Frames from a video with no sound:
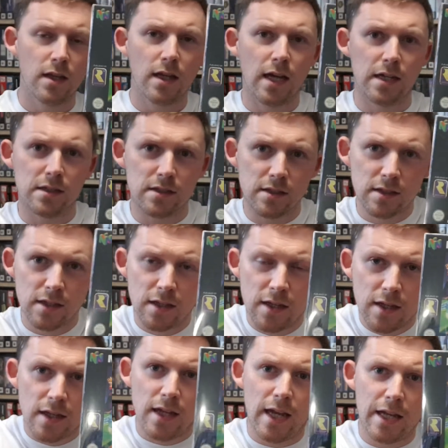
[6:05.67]
And
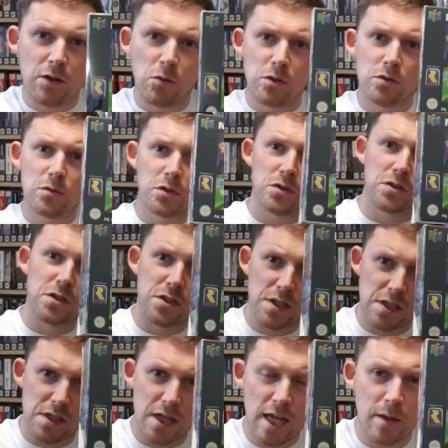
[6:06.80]
anyone who knows
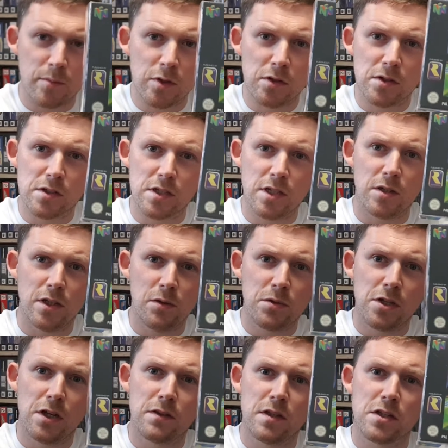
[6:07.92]
this game knows, you
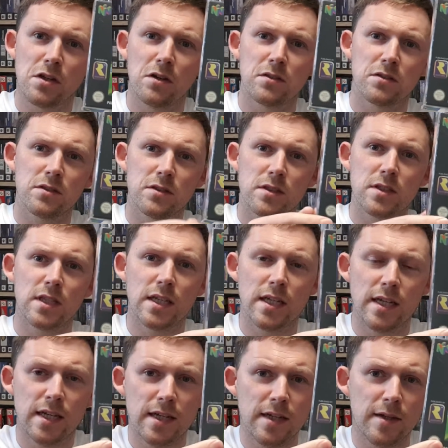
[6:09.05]
turn this on,
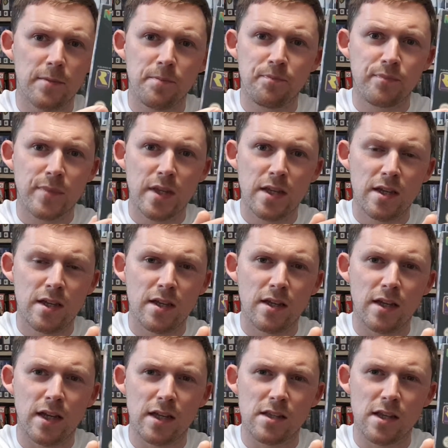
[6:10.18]
it
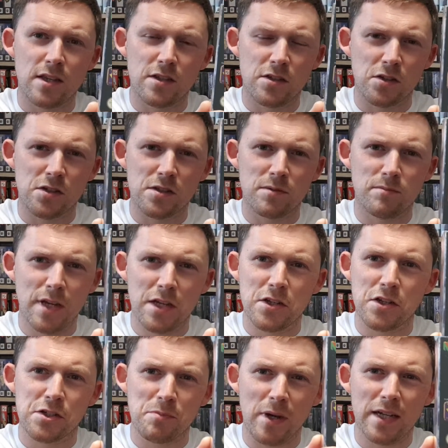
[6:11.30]
just makes
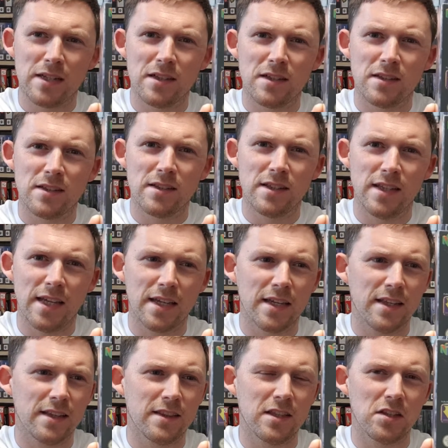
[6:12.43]
you smile. Like,
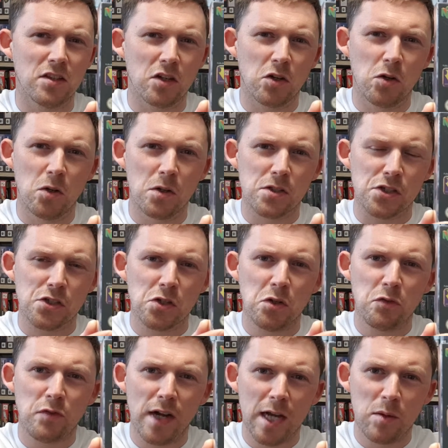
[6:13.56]
the colours are so
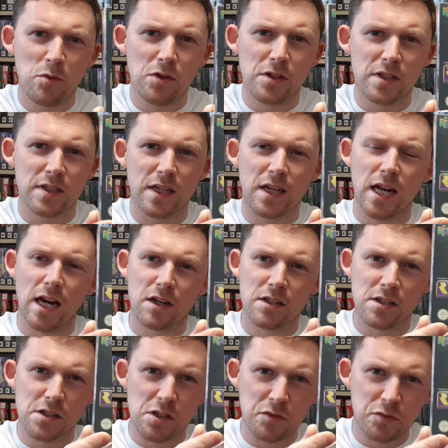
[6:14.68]
vibrant, the
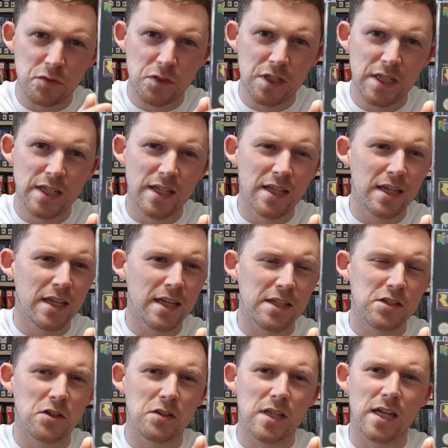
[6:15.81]
characters are funny.
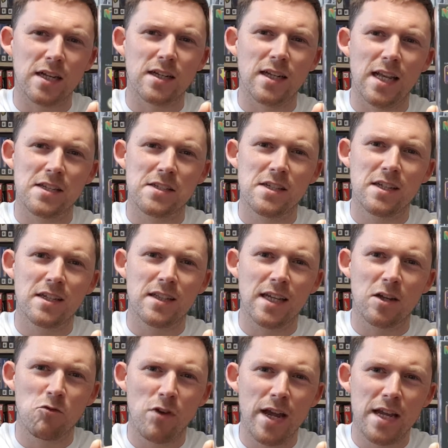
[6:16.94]
It's got that classic, like,
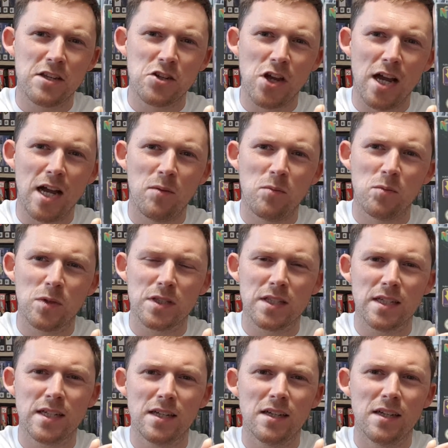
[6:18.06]
Rare charm with
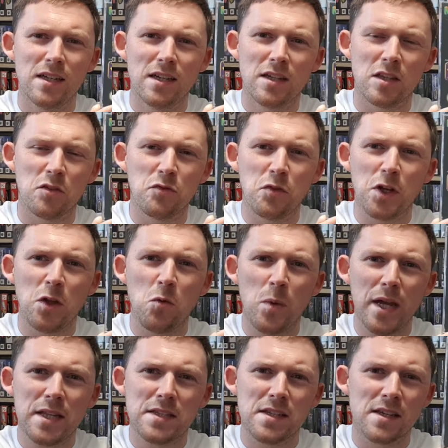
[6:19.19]
the funny
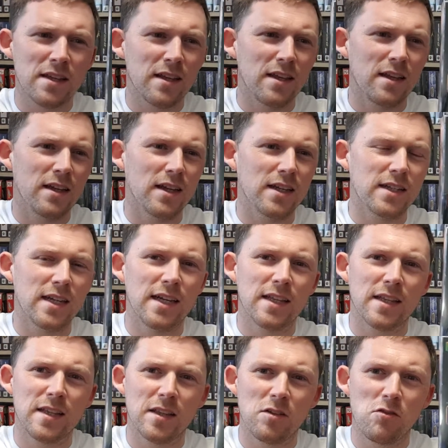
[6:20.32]
wit and
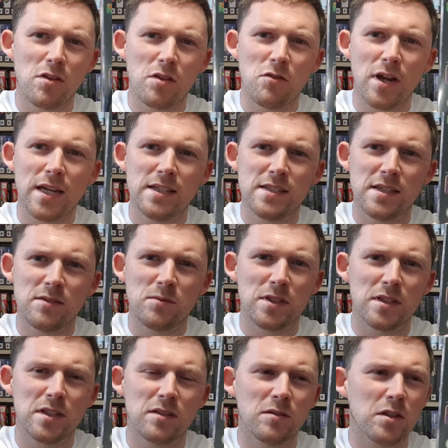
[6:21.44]
the writing with
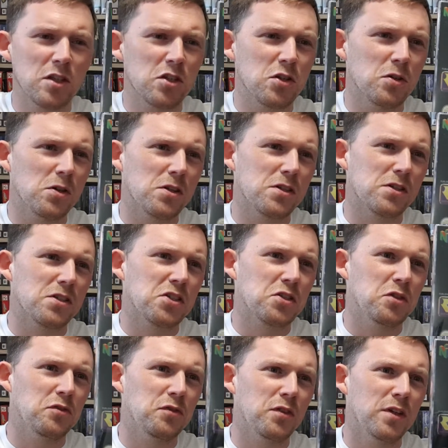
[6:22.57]
the jokes and
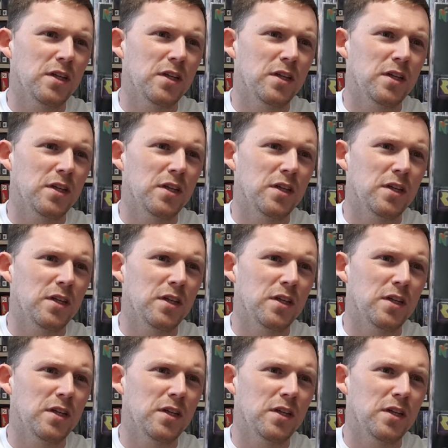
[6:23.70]
stuff.